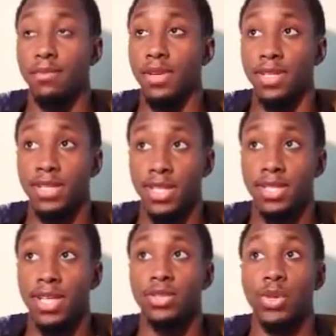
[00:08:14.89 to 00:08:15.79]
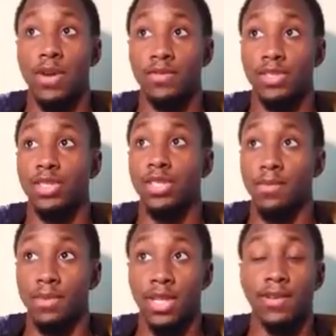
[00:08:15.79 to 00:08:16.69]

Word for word: Being six eight, try for something.